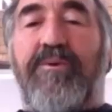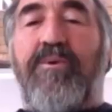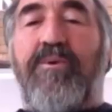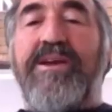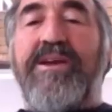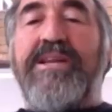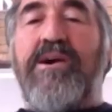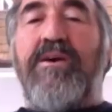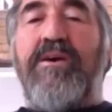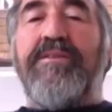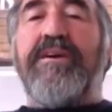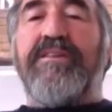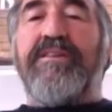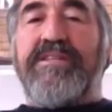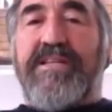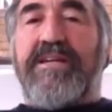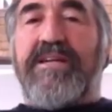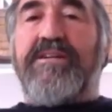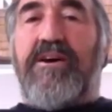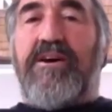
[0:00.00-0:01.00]
Right now, I think the
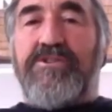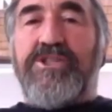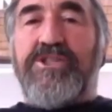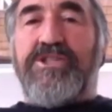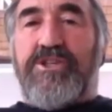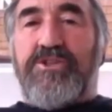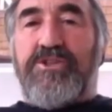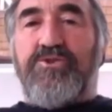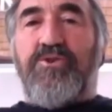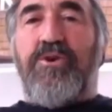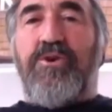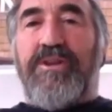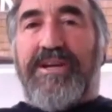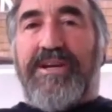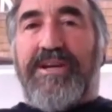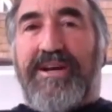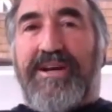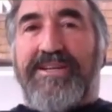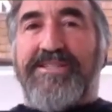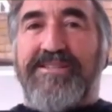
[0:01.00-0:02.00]
technology is controlling
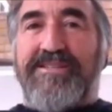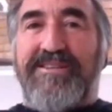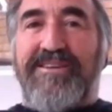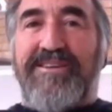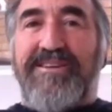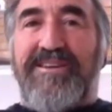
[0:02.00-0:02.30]
us.